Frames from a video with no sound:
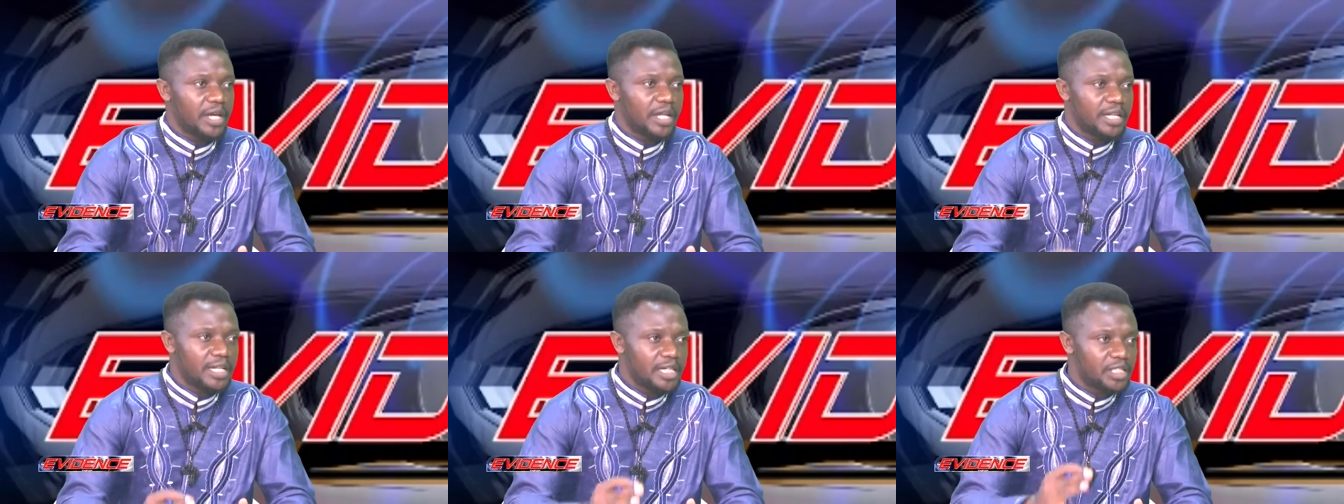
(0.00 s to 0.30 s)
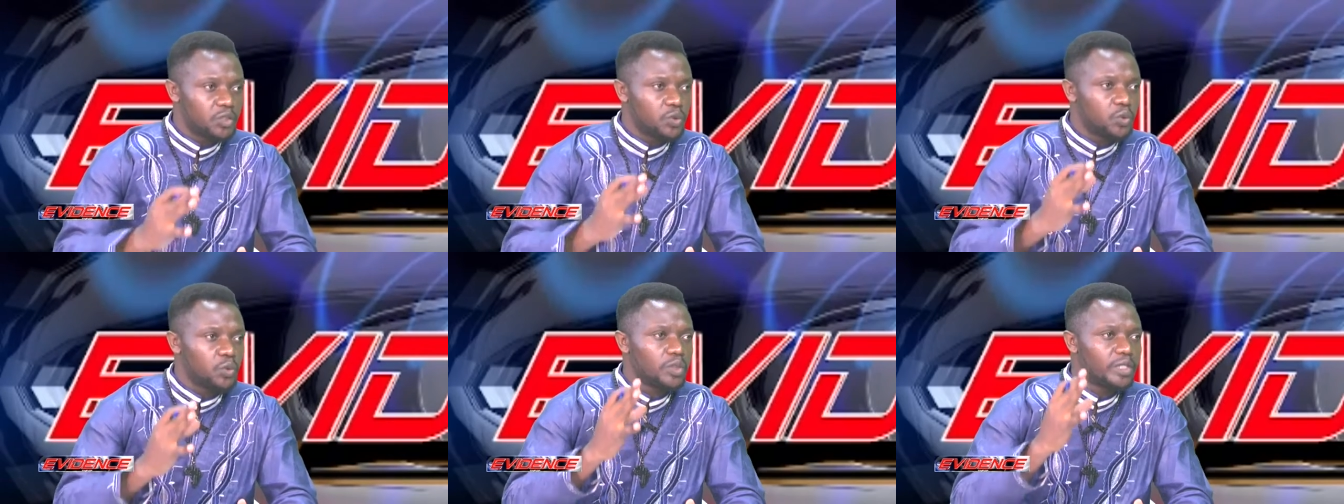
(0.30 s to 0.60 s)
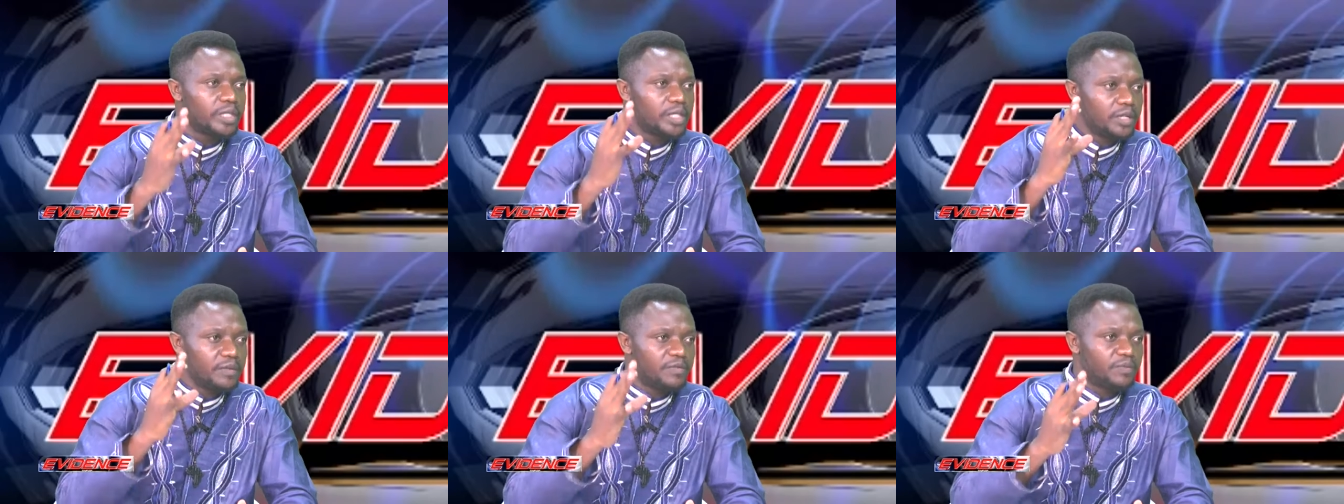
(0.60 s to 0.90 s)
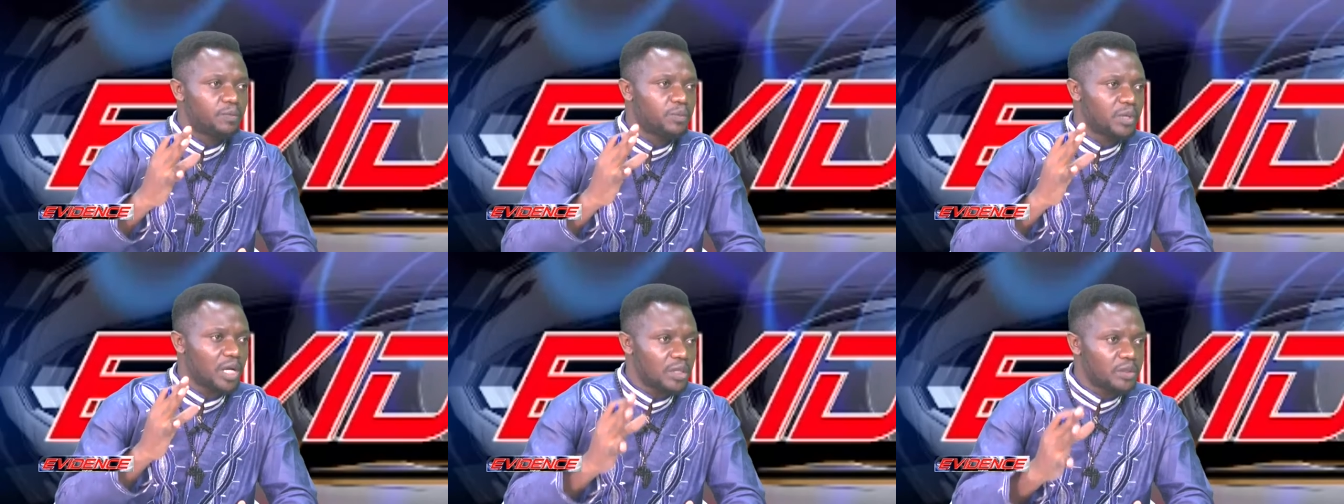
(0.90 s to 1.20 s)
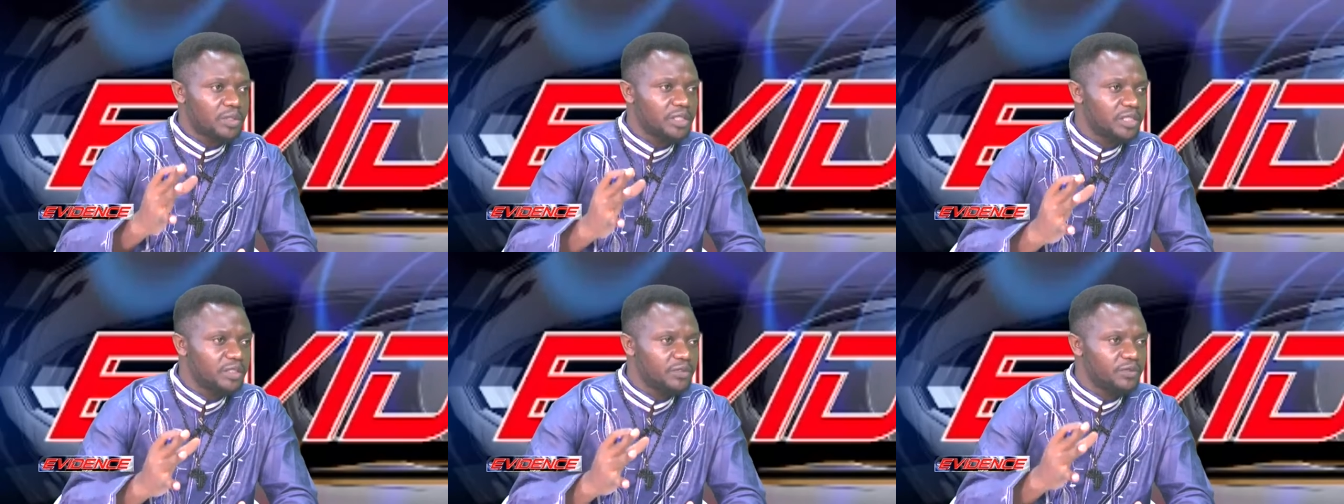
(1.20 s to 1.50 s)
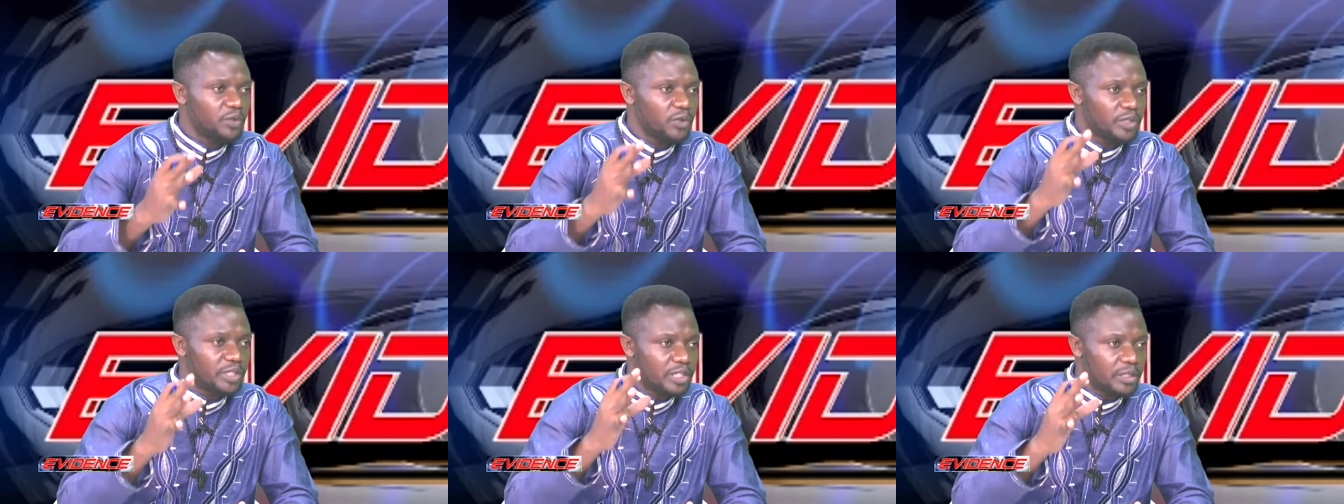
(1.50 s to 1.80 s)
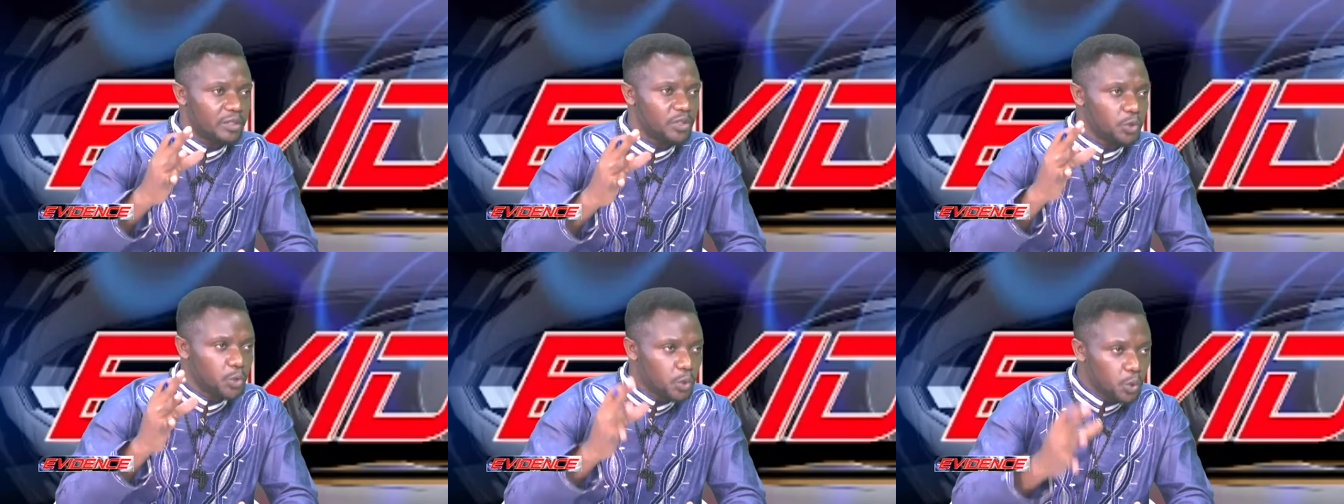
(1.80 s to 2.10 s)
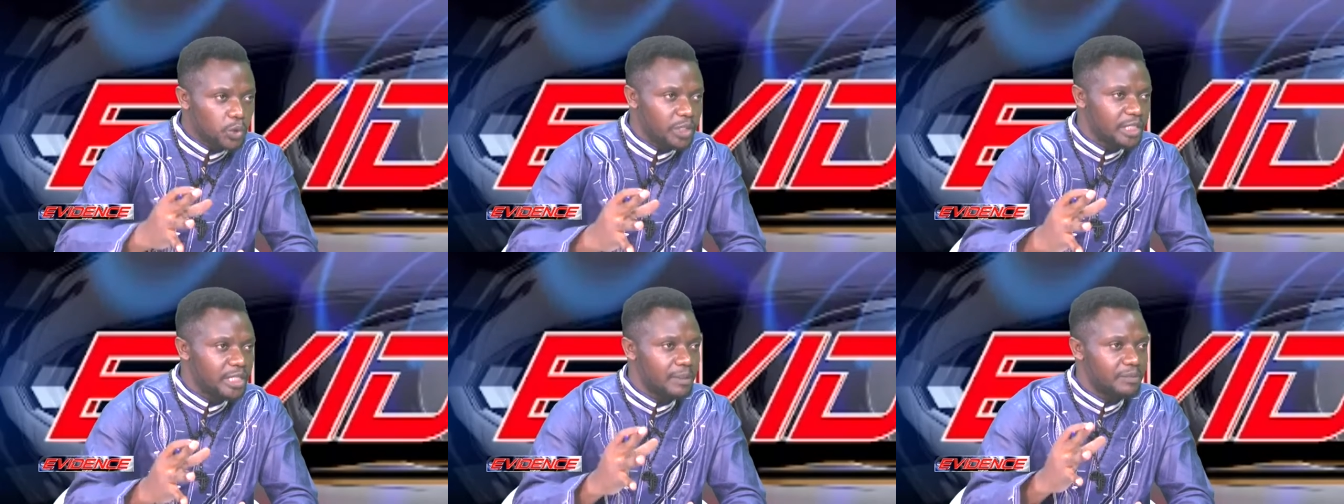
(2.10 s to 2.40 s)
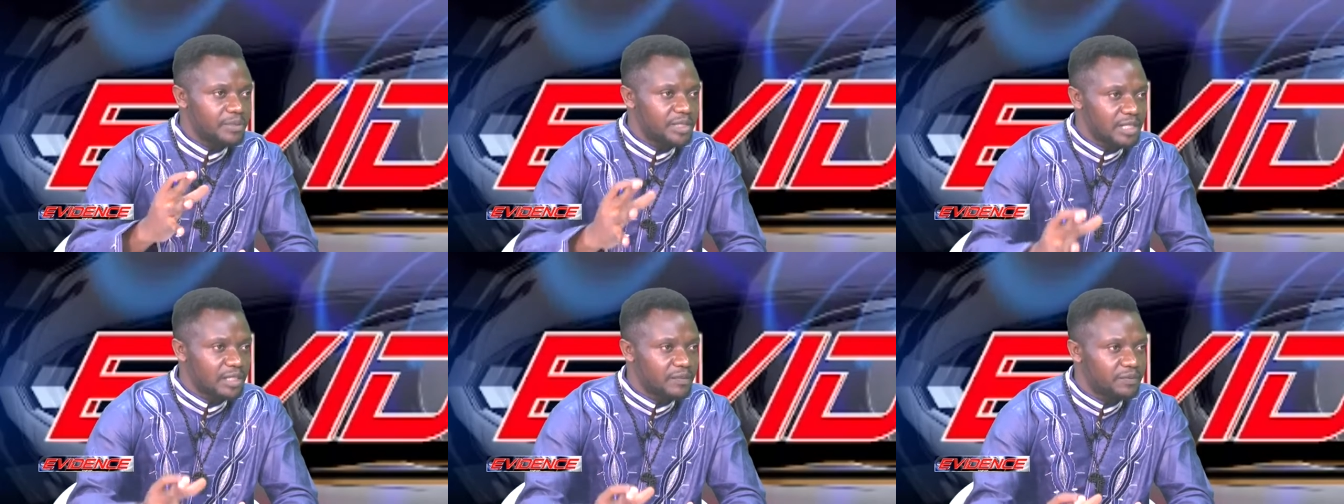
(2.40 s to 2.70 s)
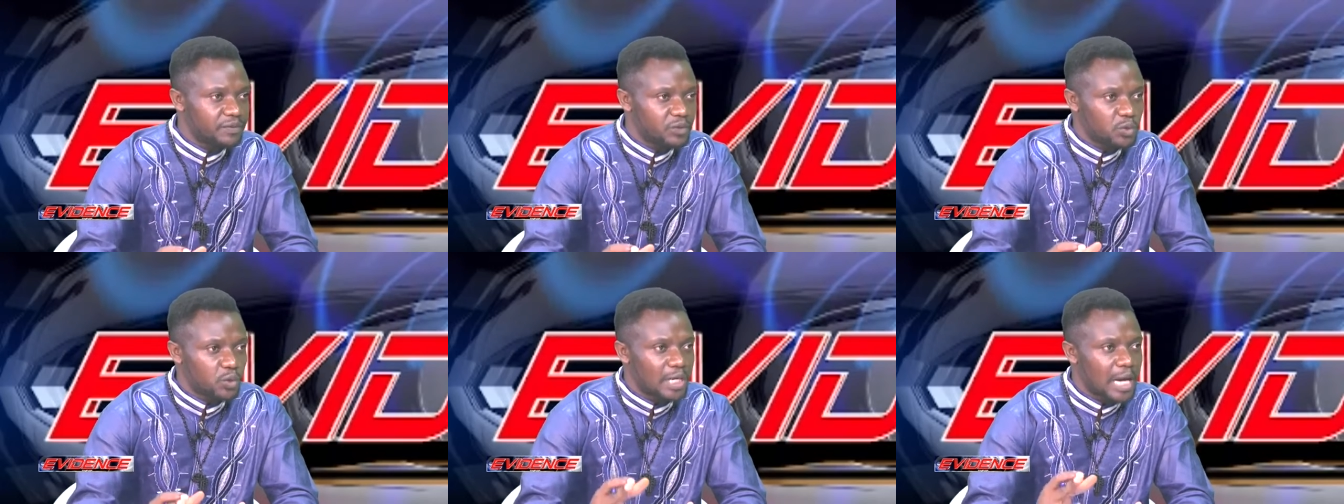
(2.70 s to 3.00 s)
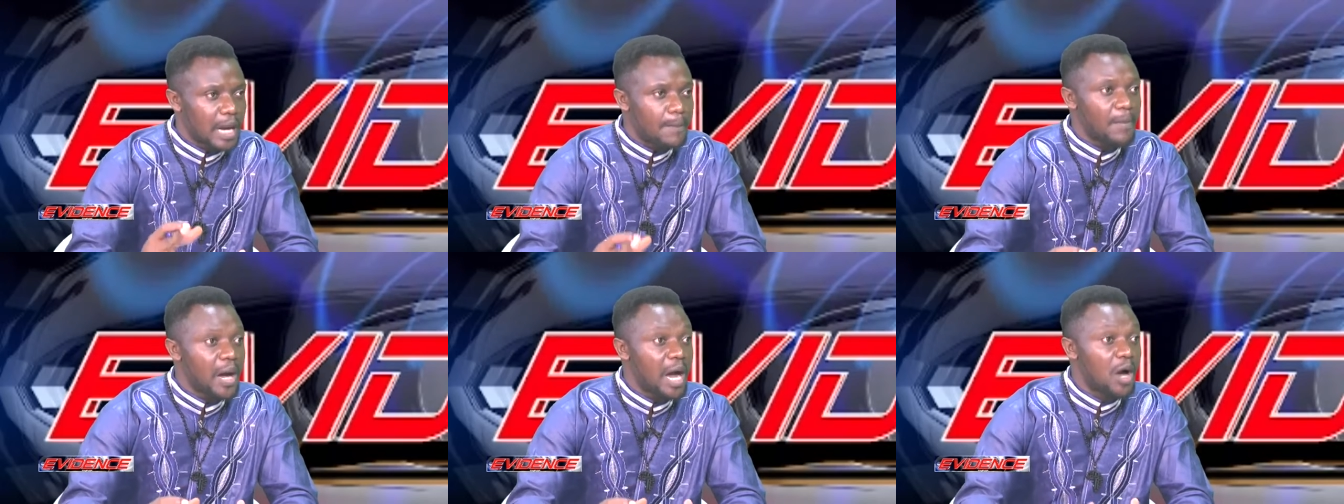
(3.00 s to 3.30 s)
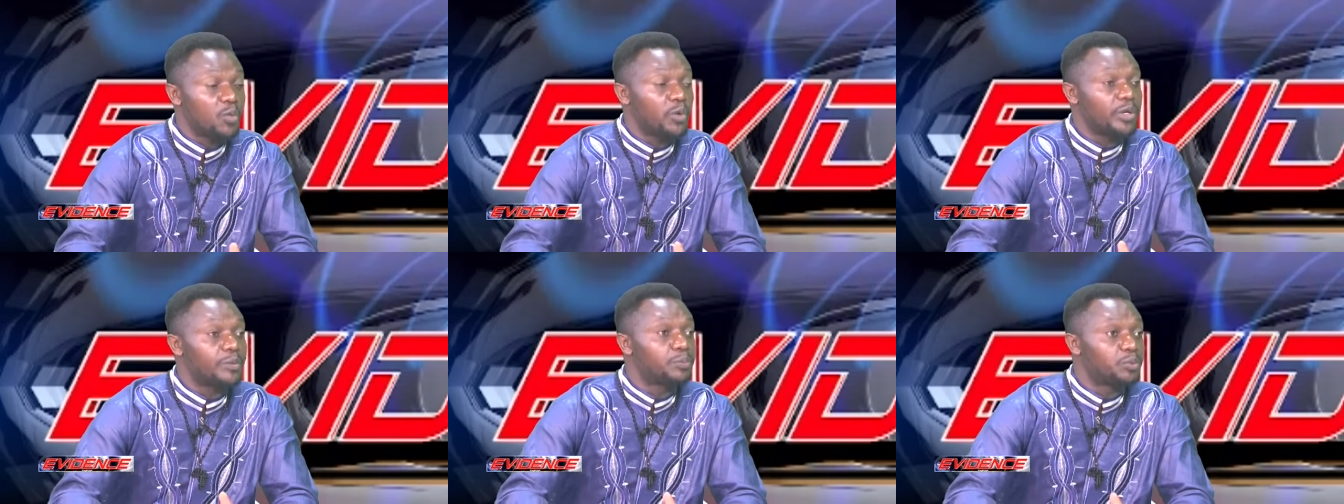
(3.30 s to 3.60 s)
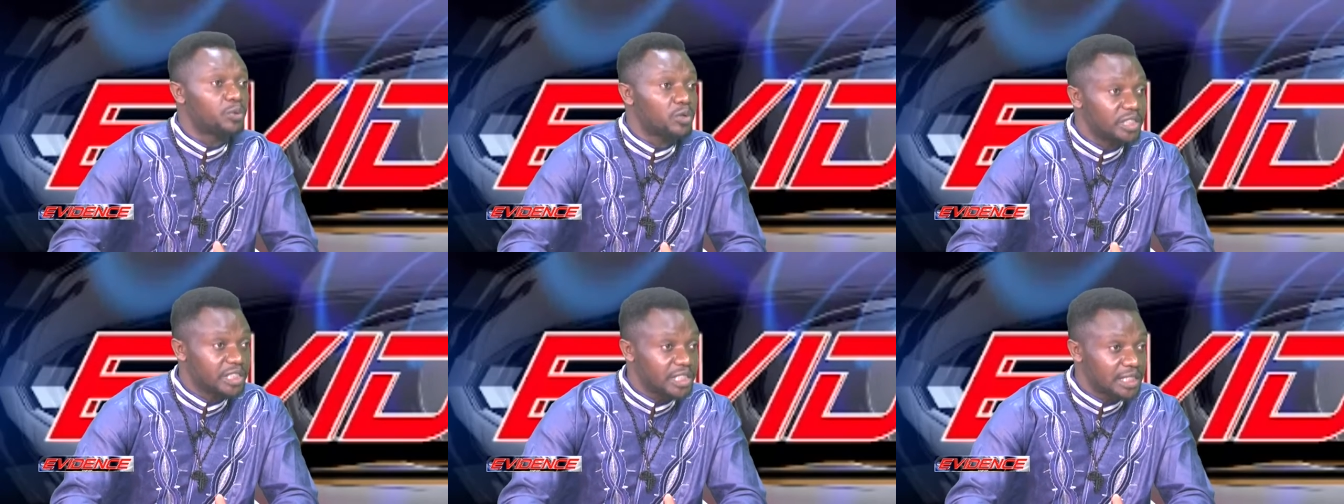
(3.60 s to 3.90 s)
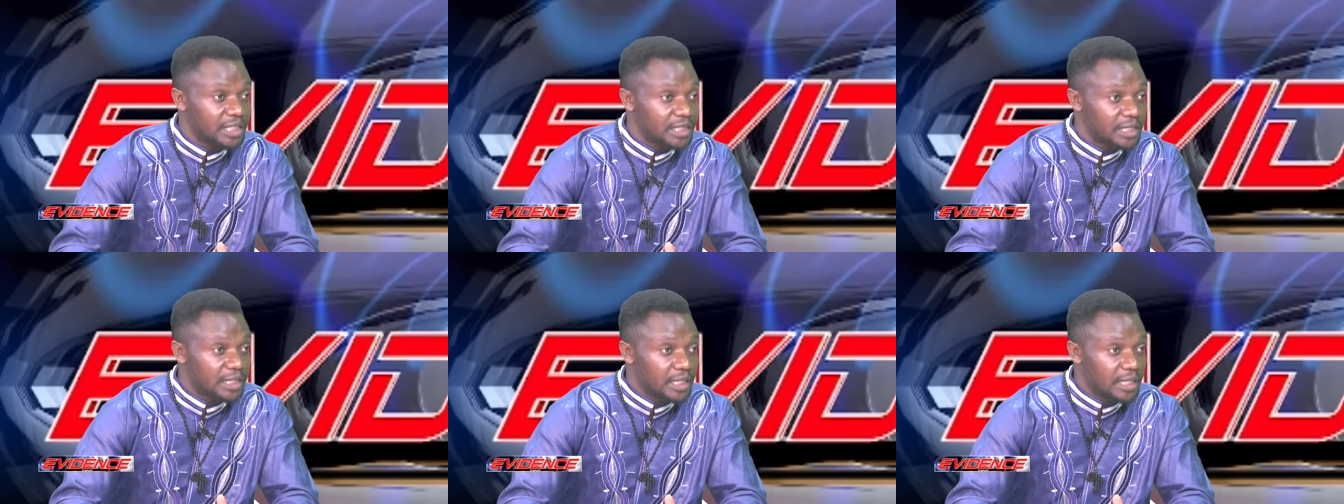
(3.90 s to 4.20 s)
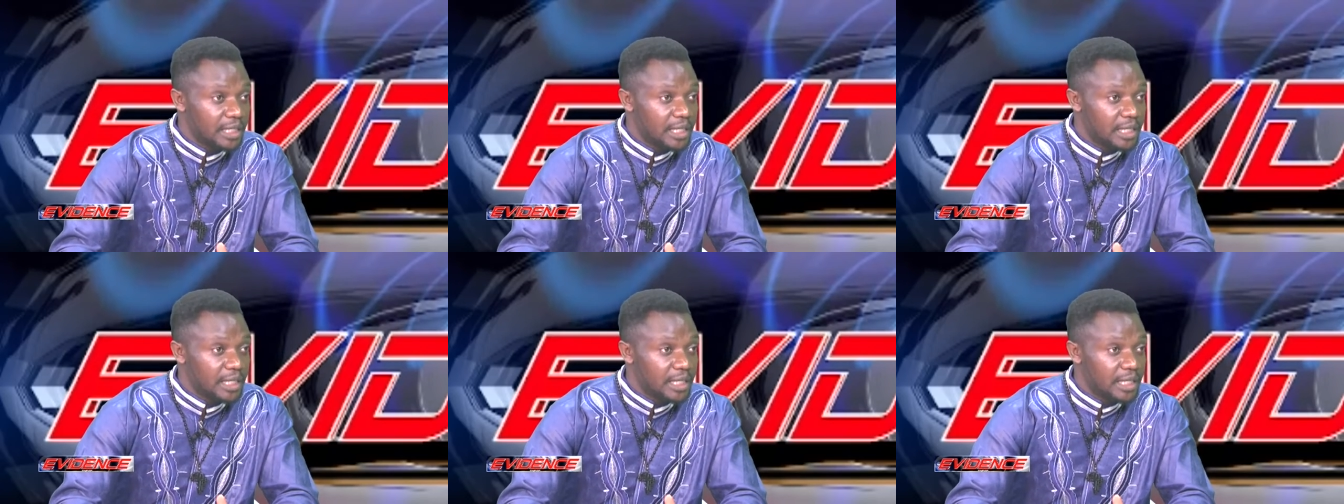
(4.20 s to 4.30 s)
they should give priority for youth themselves to come out with project.